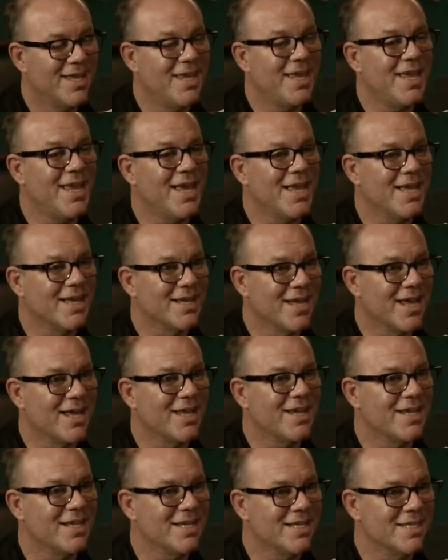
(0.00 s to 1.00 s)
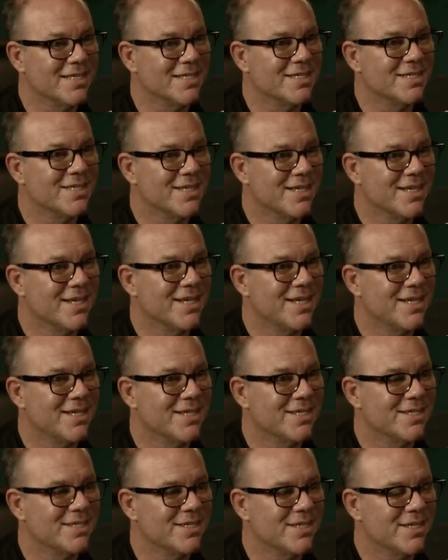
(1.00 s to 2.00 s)
Yeah, it kind of is. It
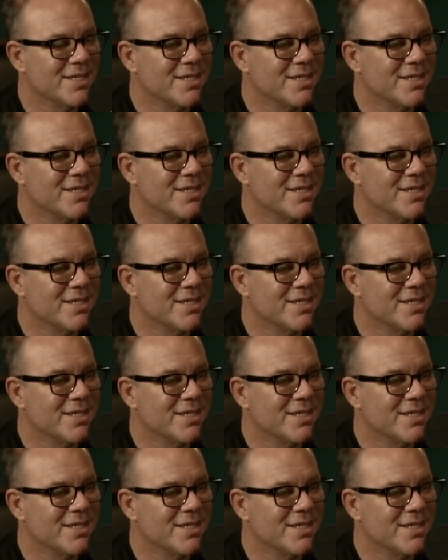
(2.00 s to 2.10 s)
is,